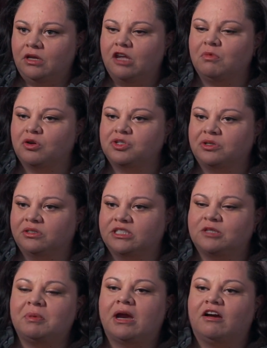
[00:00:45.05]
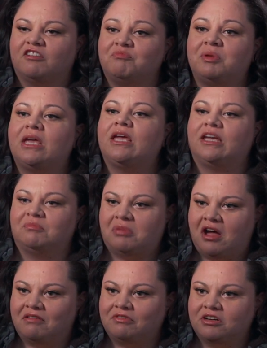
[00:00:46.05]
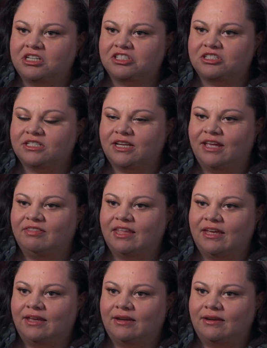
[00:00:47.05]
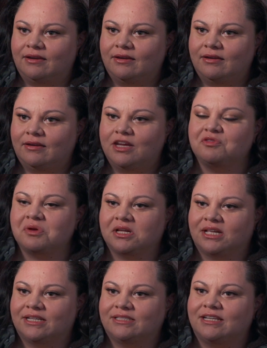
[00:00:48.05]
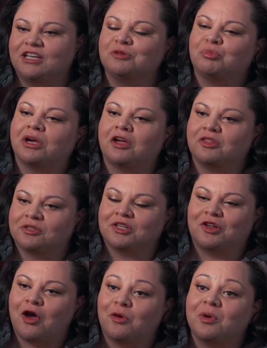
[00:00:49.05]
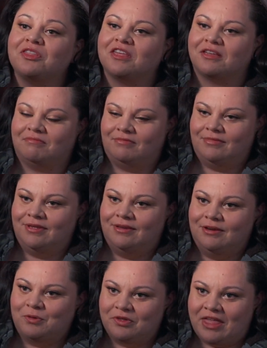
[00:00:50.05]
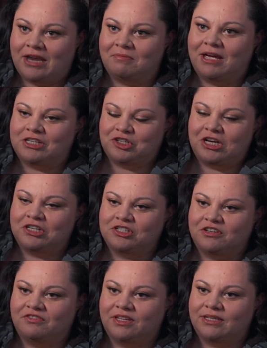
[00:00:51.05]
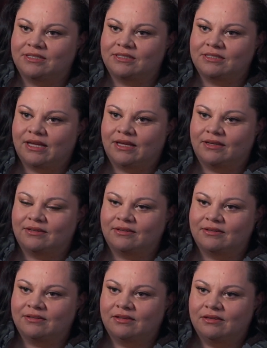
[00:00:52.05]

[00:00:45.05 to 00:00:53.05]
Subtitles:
emotional despair of being impoverished. And then he realized that he could bring others along with him with that imagination of his. And